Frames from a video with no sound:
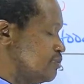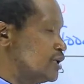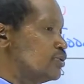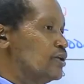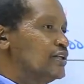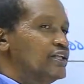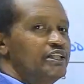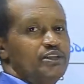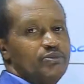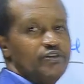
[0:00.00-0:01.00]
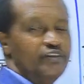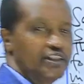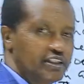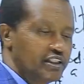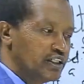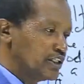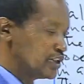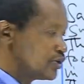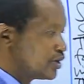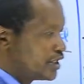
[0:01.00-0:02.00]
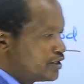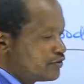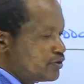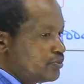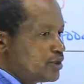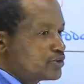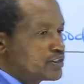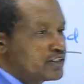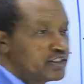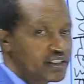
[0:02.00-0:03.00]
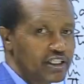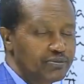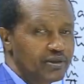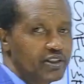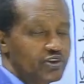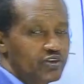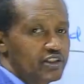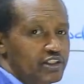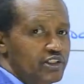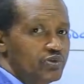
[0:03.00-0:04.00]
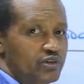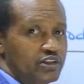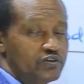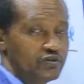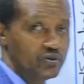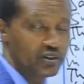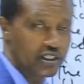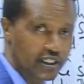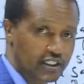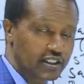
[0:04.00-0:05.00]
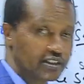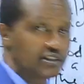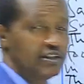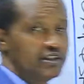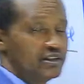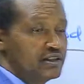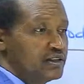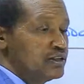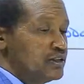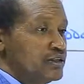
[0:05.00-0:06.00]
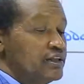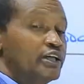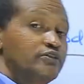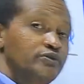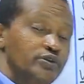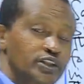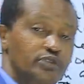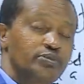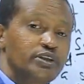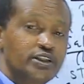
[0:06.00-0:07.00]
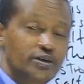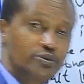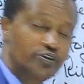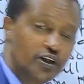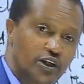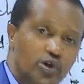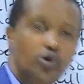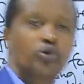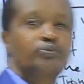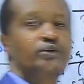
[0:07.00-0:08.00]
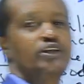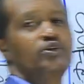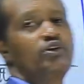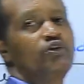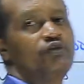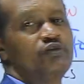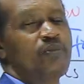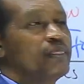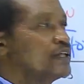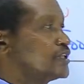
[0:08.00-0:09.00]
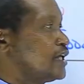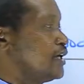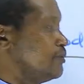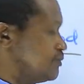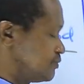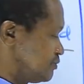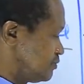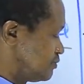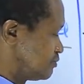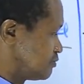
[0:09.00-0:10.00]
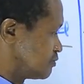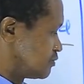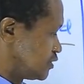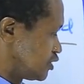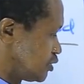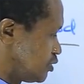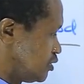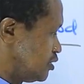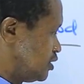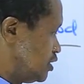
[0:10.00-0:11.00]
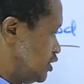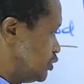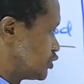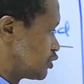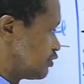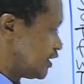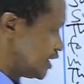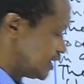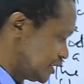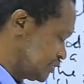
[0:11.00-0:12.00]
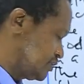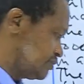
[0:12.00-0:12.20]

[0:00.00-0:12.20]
But when that is prevented, there is no air from outside that can penetrate into these food lanterns. Then that food is preserved for a long period of time. So use of honey.